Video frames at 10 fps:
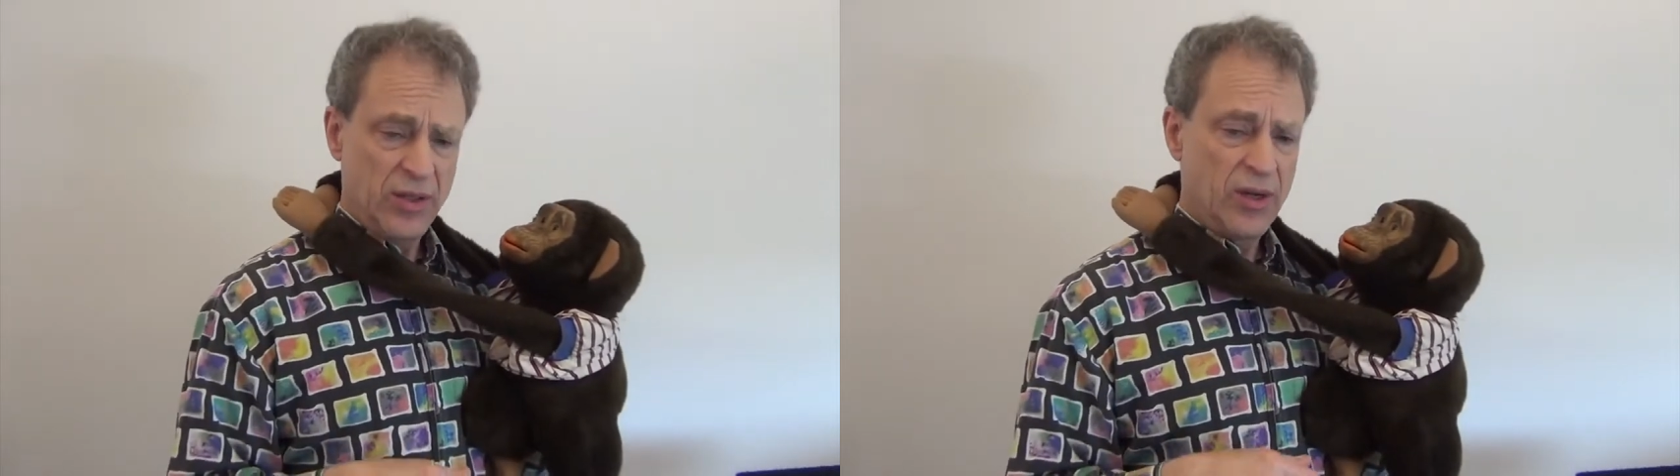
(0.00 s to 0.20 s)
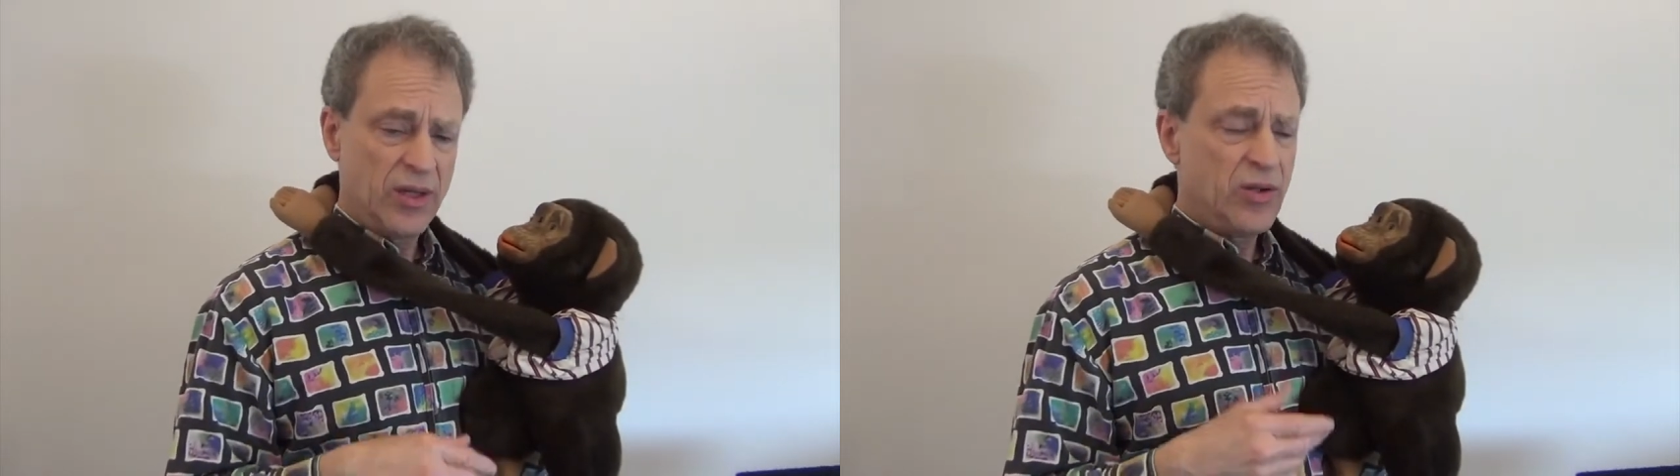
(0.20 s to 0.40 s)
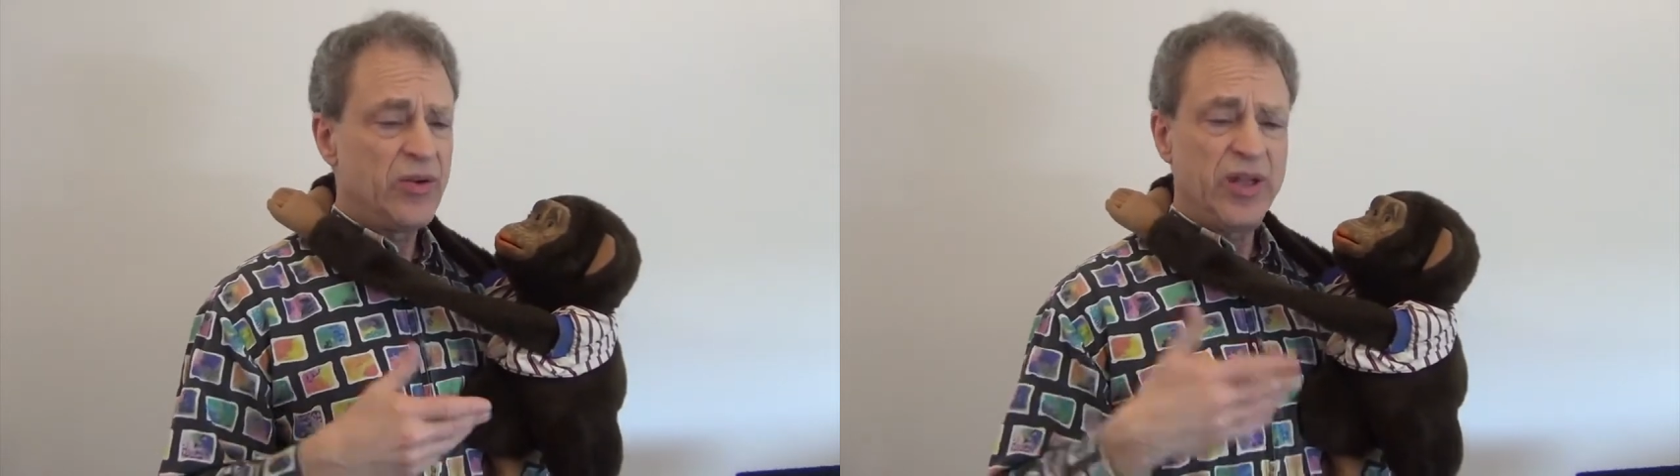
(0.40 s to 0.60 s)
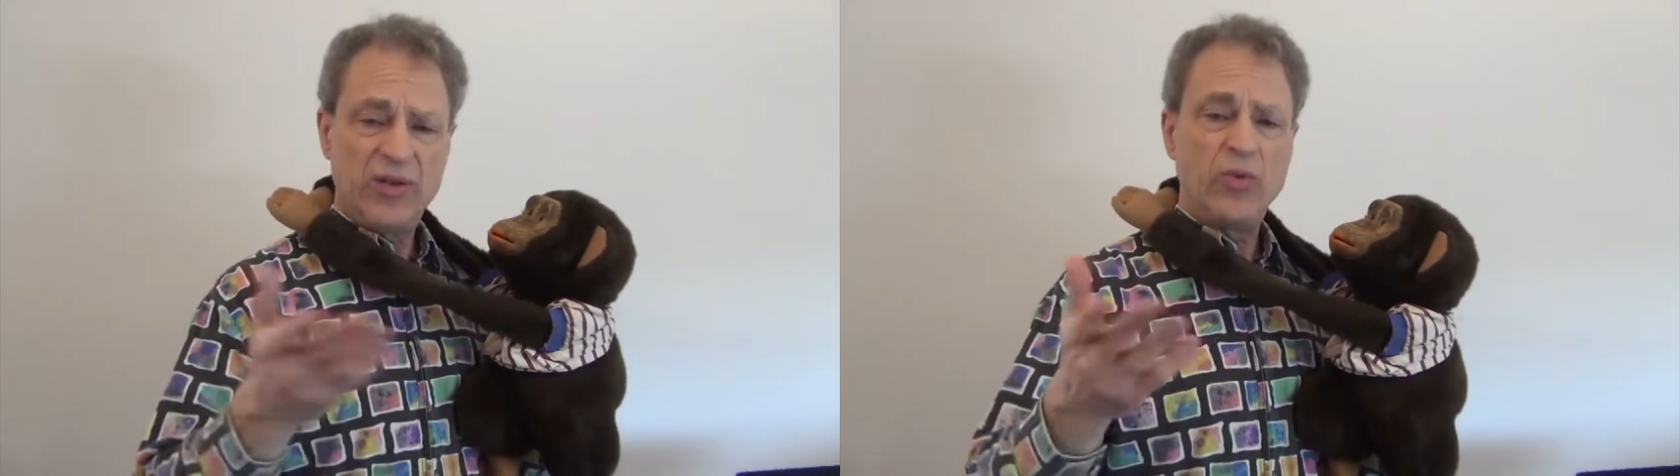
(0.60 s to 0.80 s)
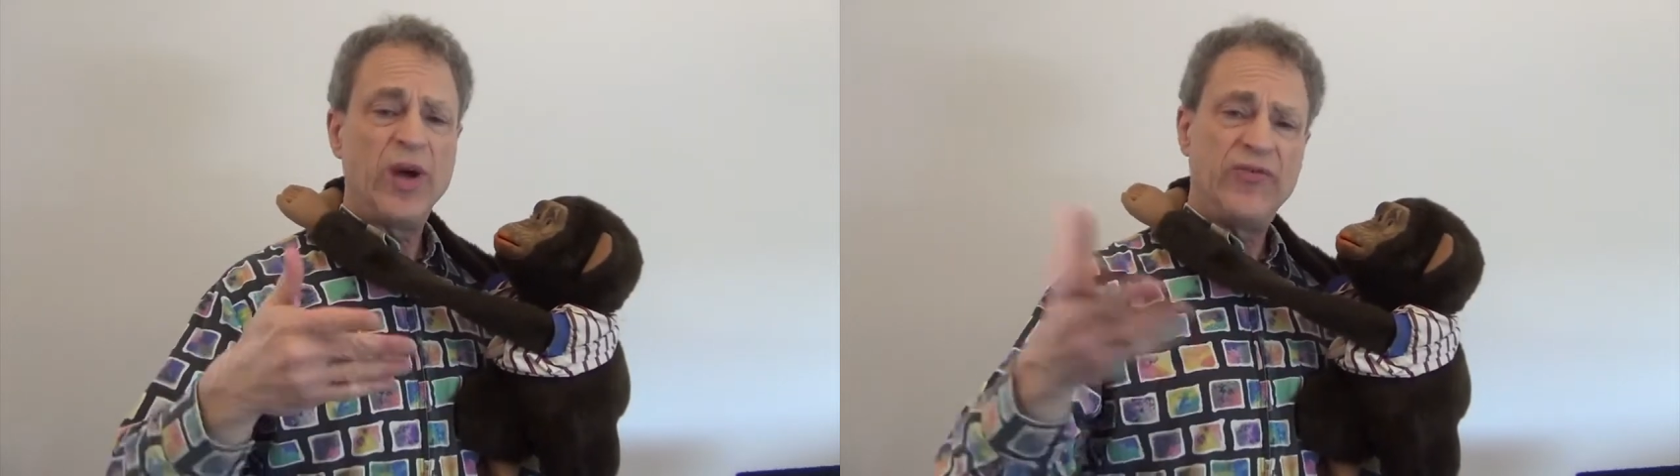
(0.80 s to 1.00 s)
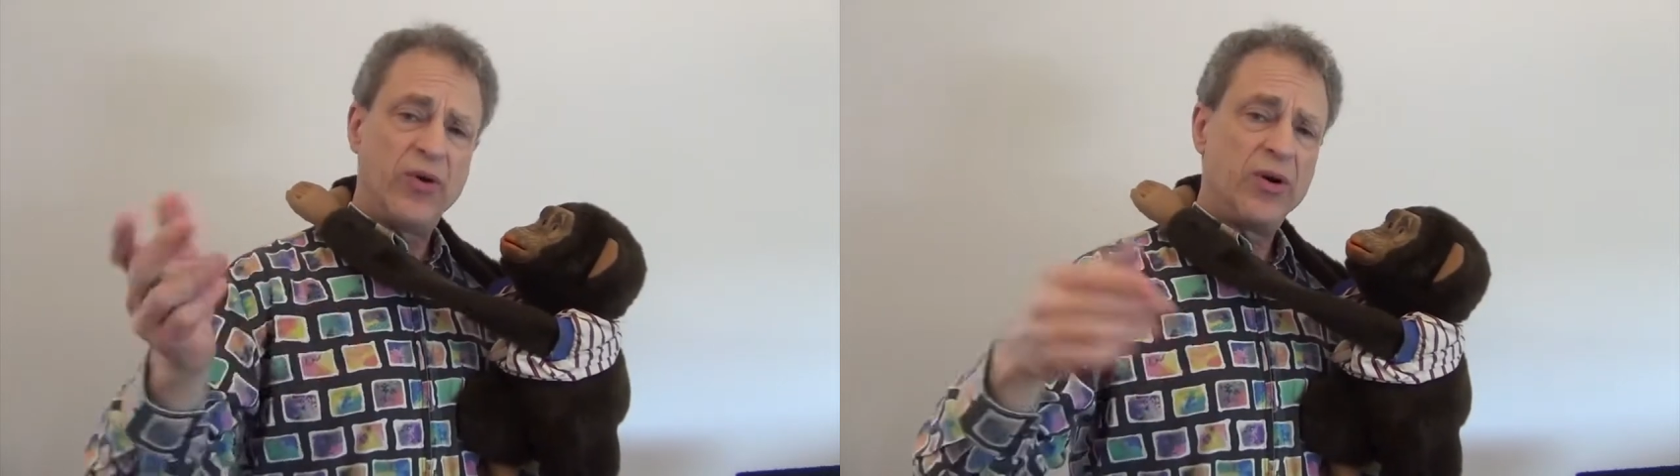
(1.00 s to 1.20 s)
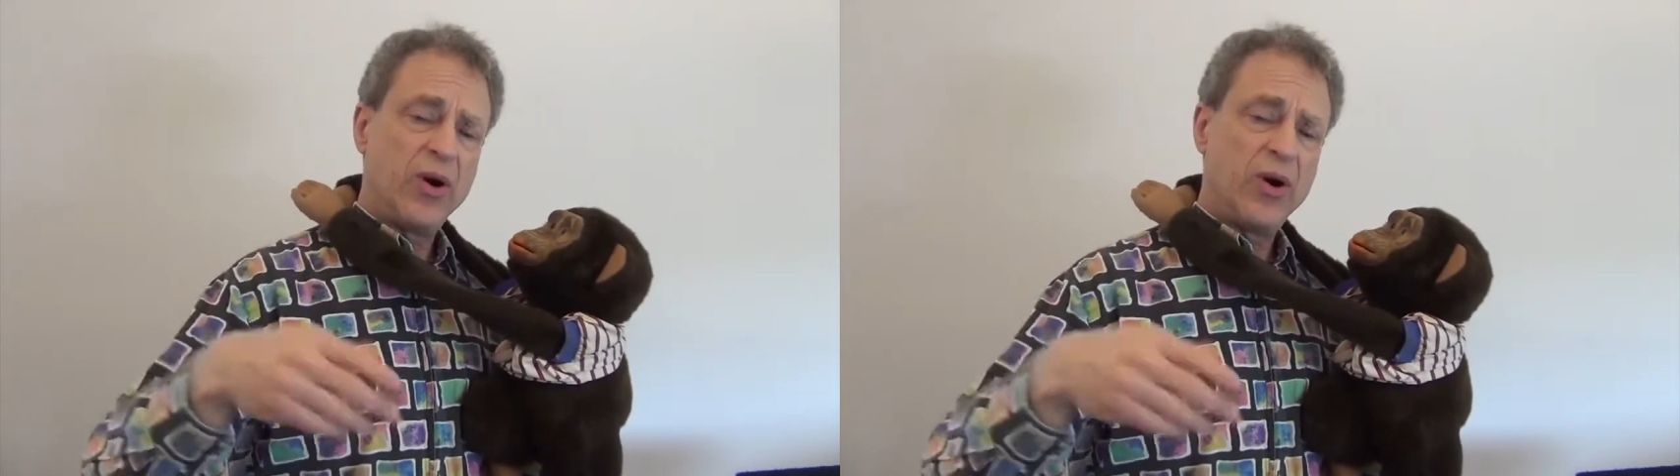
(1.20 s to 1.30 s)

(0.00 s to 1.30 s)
You don't need to wait for a